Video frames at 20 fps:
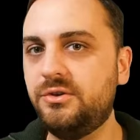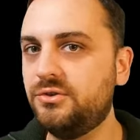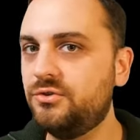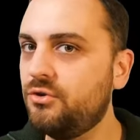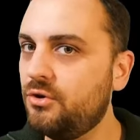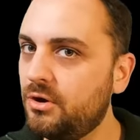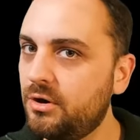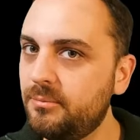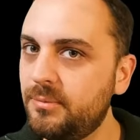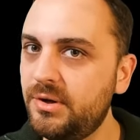
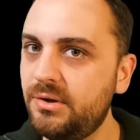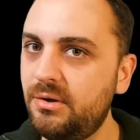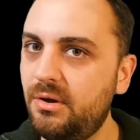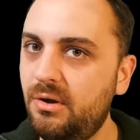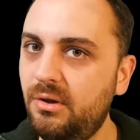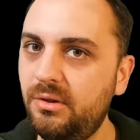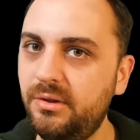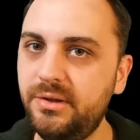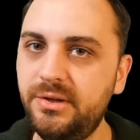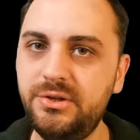
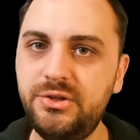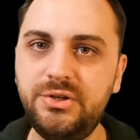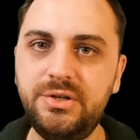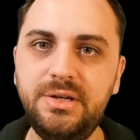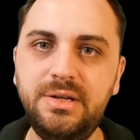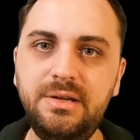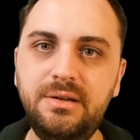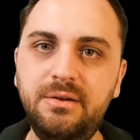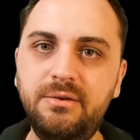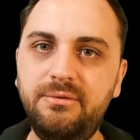
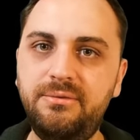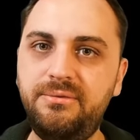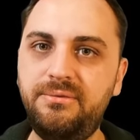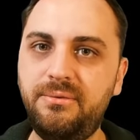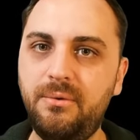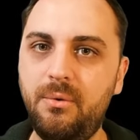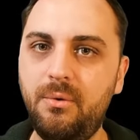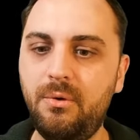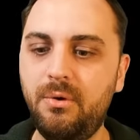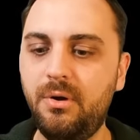terminology
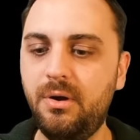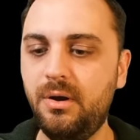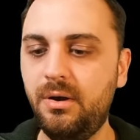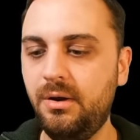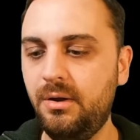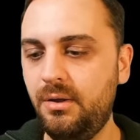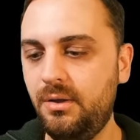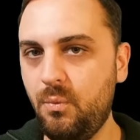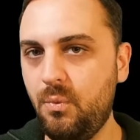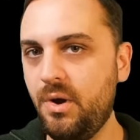
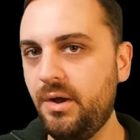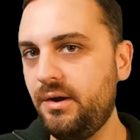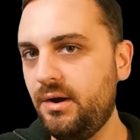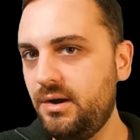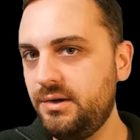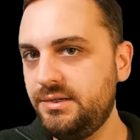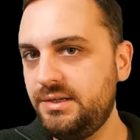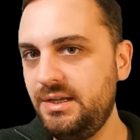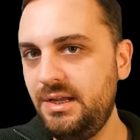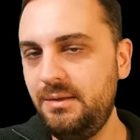for what our
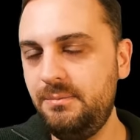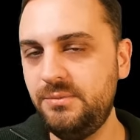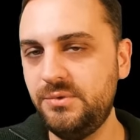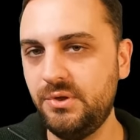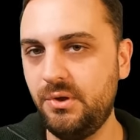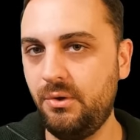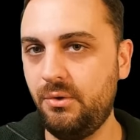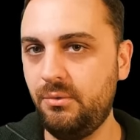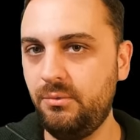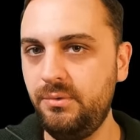teams
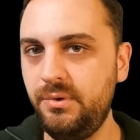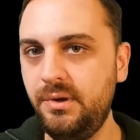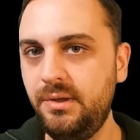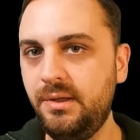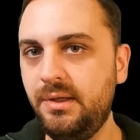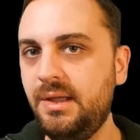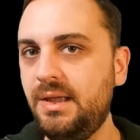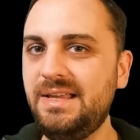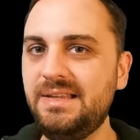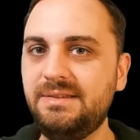own
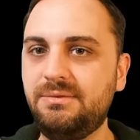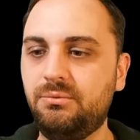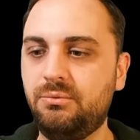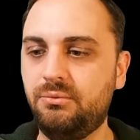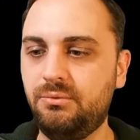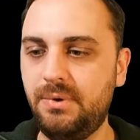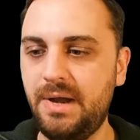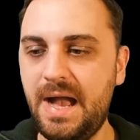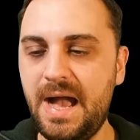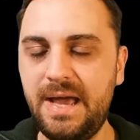is
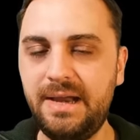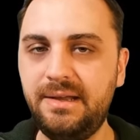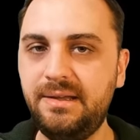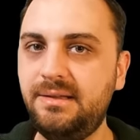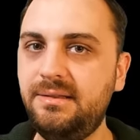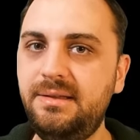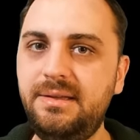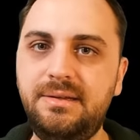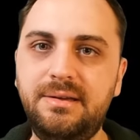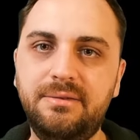
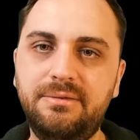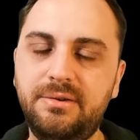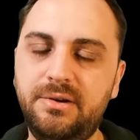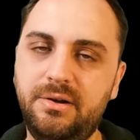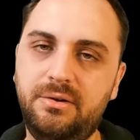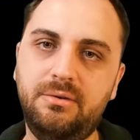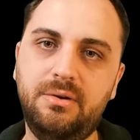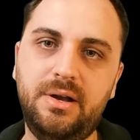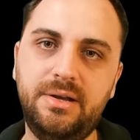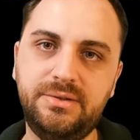radically different
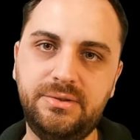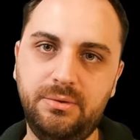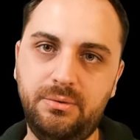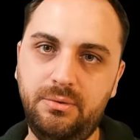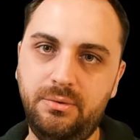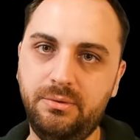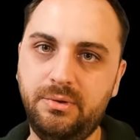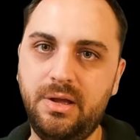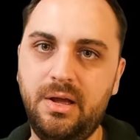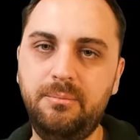across the
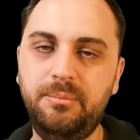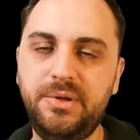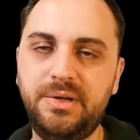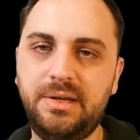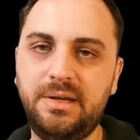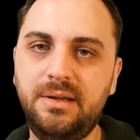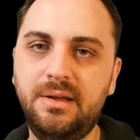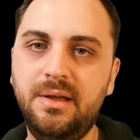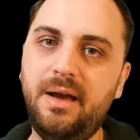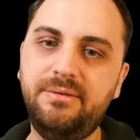whole
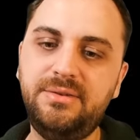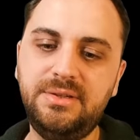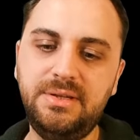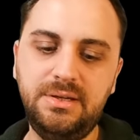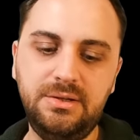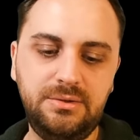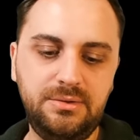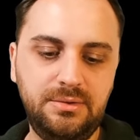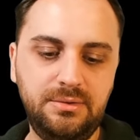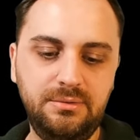company. I've
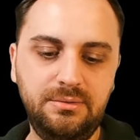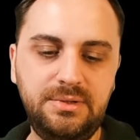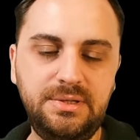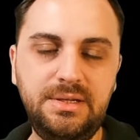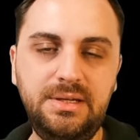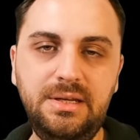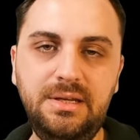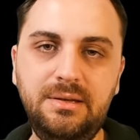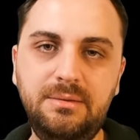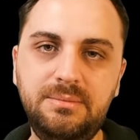seen two
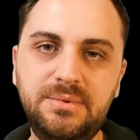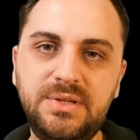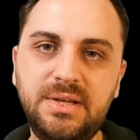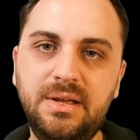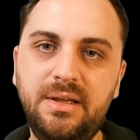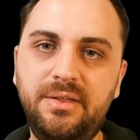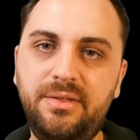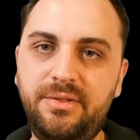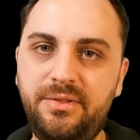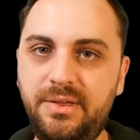teams
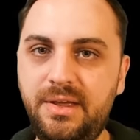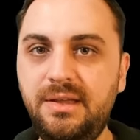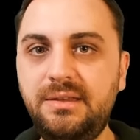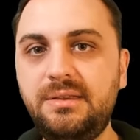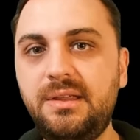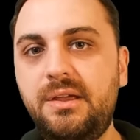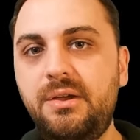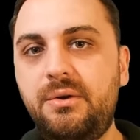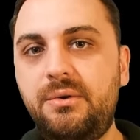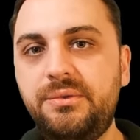think
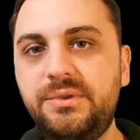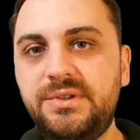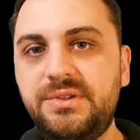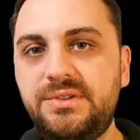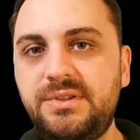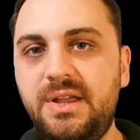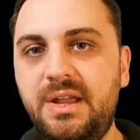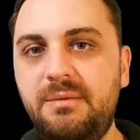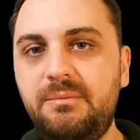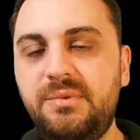they own the
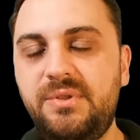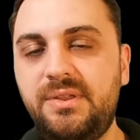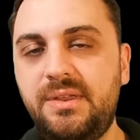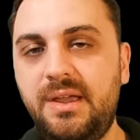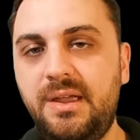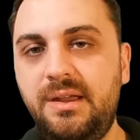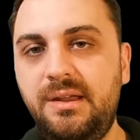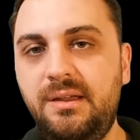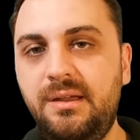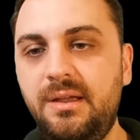same
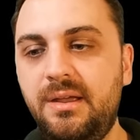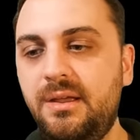thing,